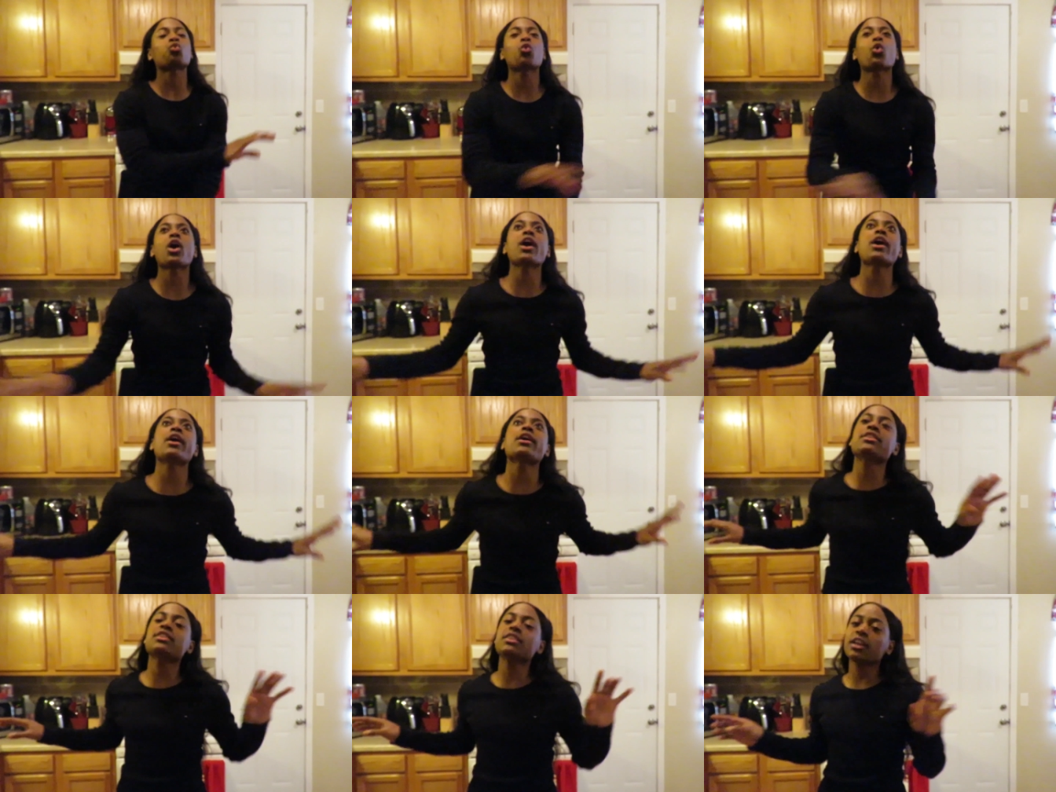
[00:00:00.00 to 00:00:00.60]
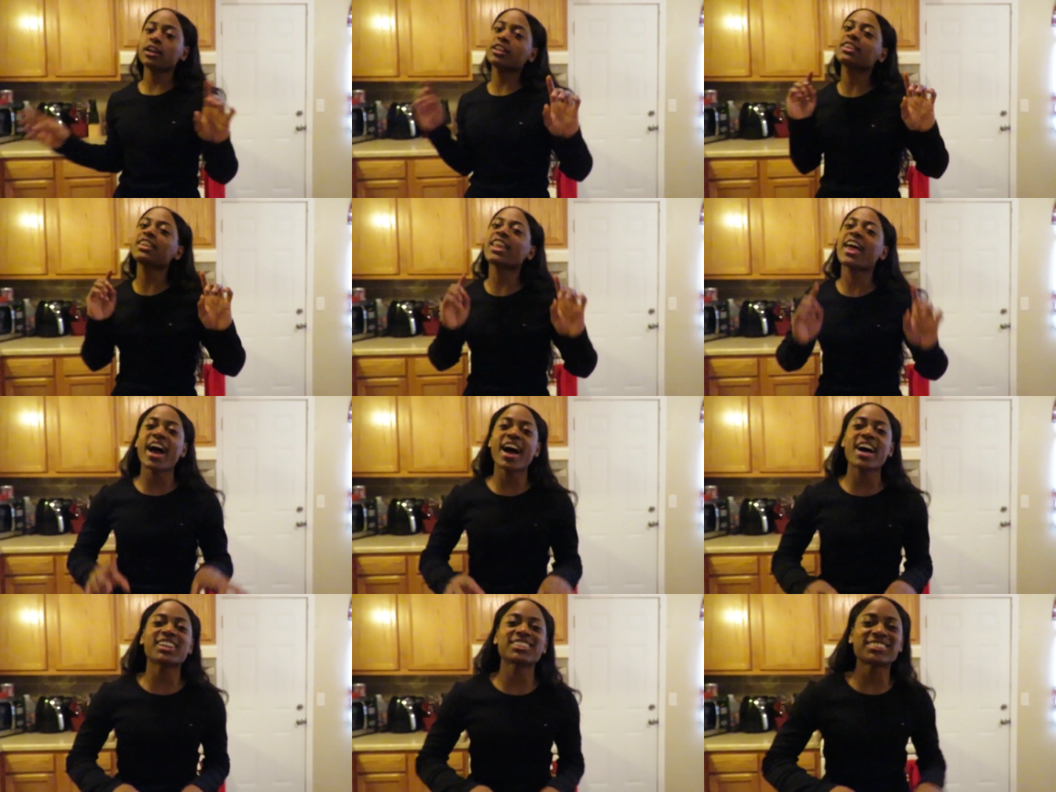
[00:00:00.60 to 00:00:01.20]
One
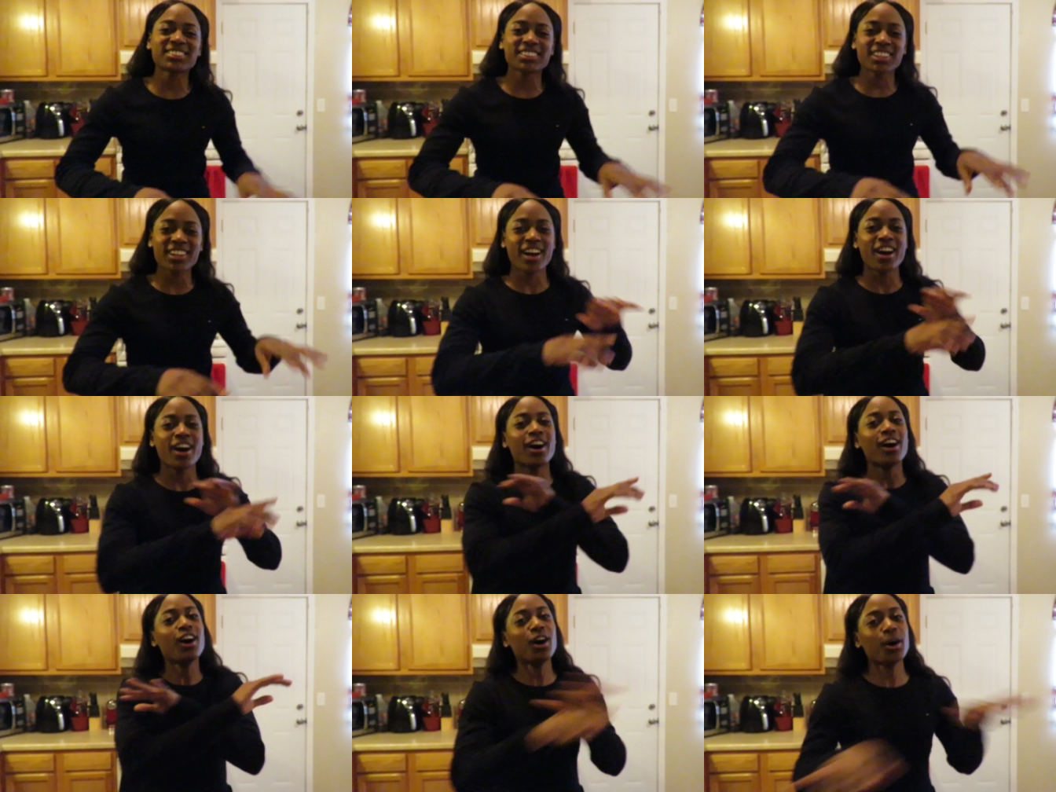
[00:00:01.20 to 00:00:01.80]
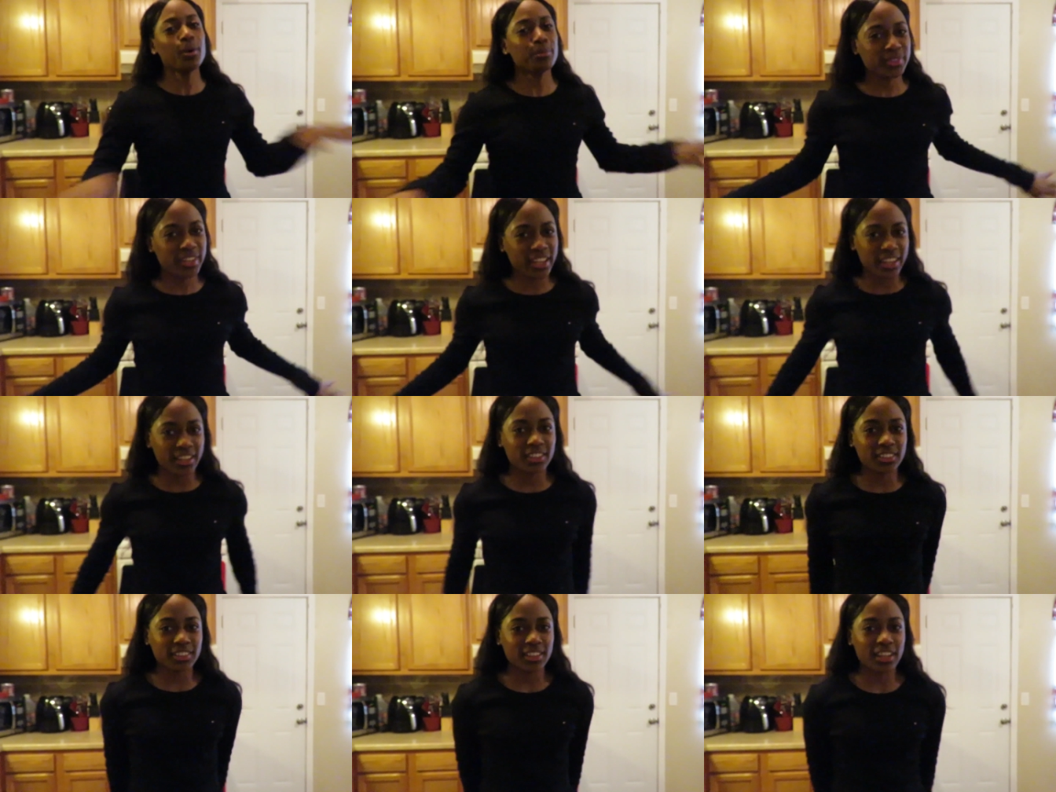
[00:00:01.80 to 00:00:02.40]
last
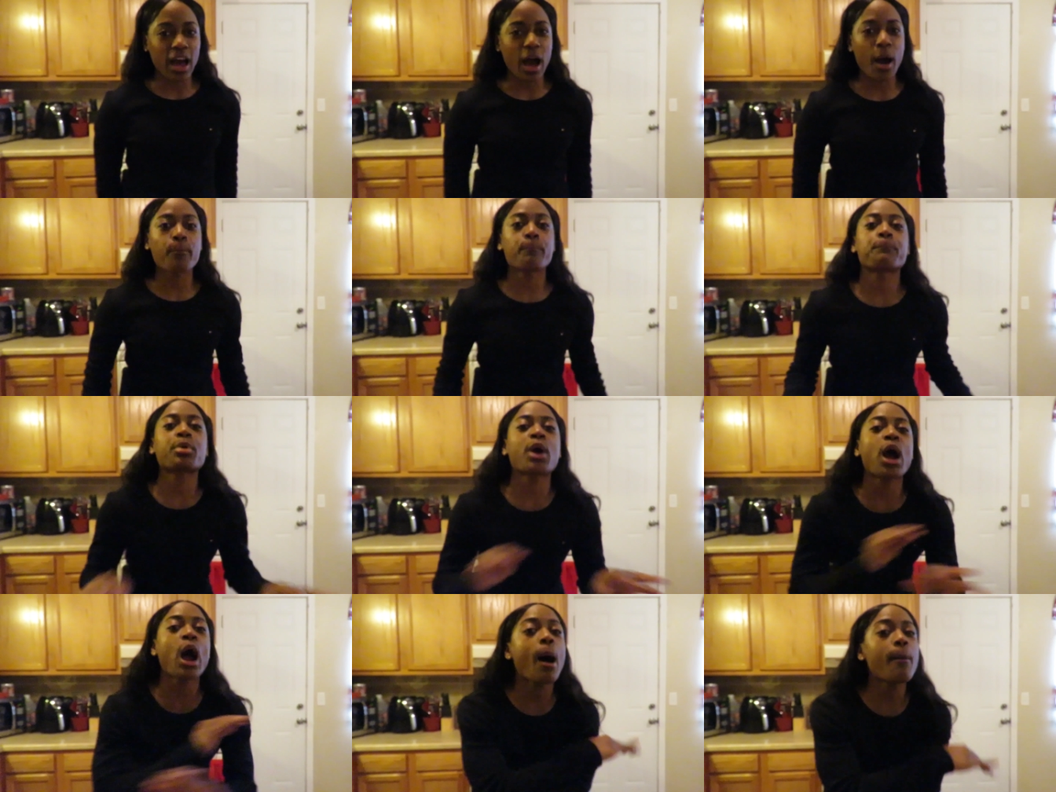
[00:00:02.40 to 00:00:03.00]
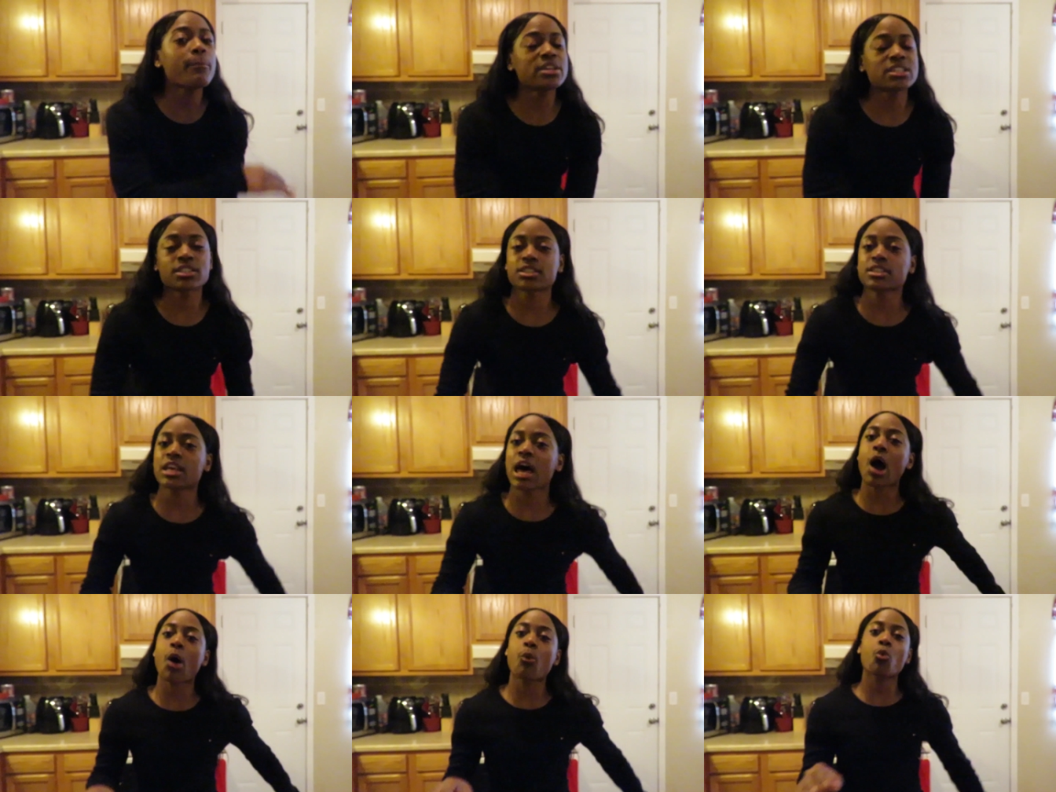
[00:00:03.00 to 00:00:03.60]
update. I
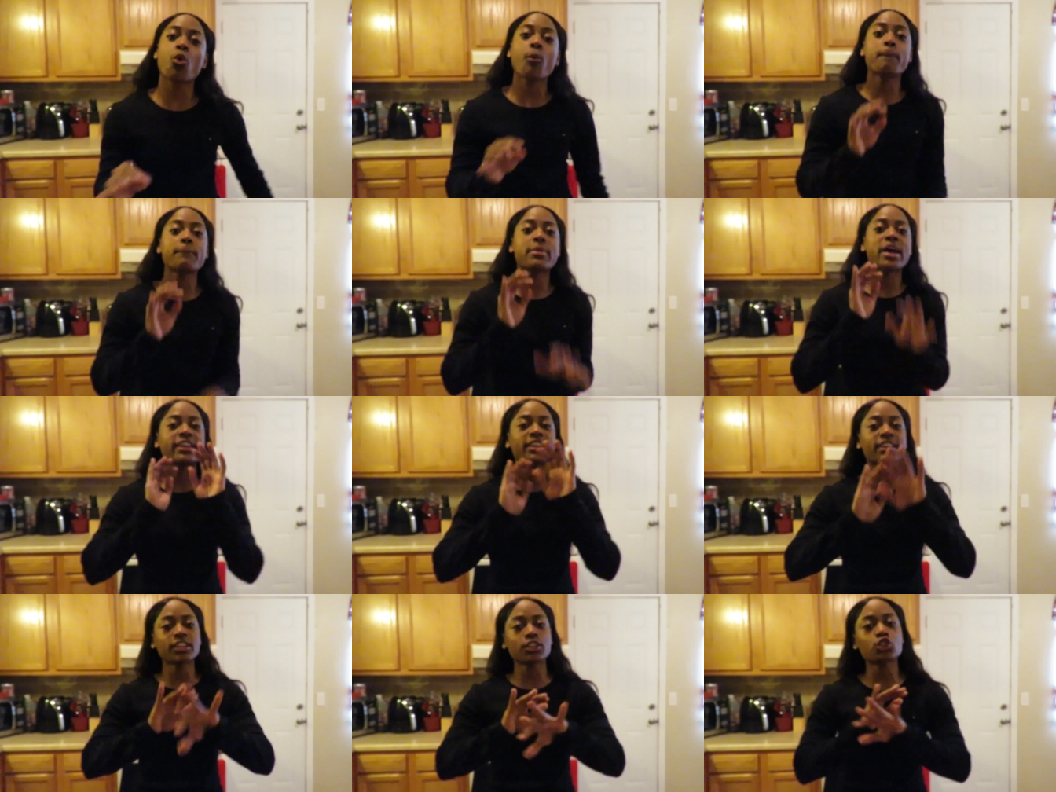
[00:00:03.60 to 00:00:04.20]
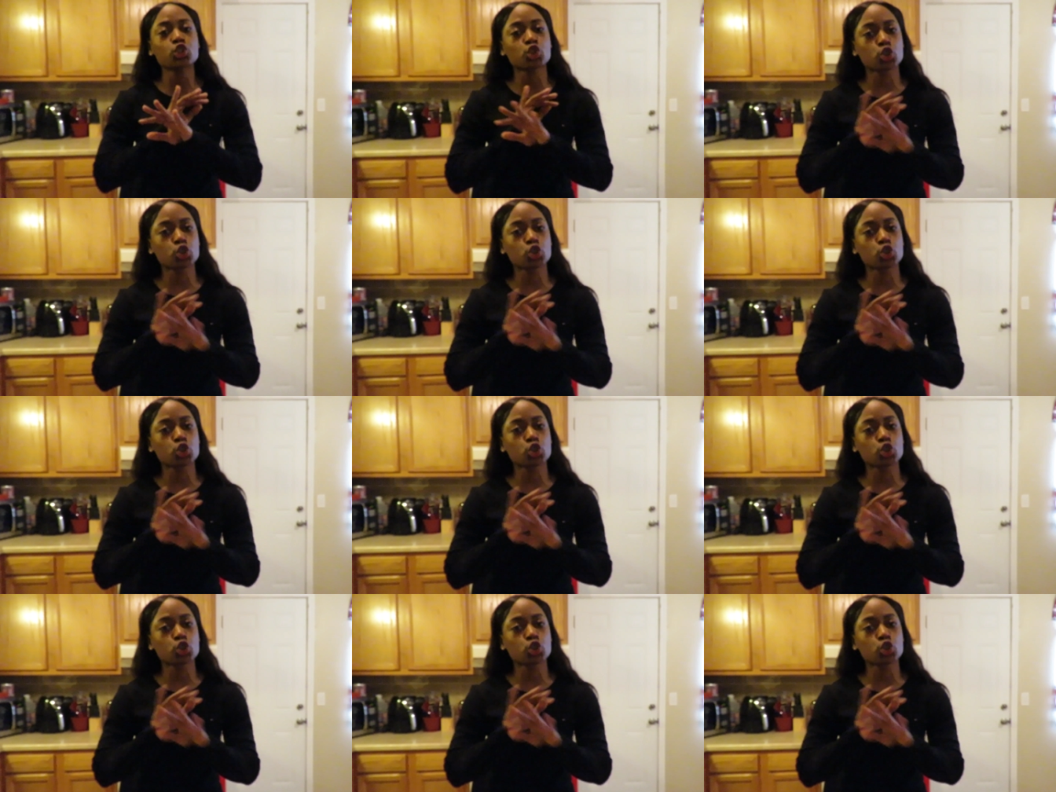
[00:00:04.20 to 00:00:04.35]
promise I will make it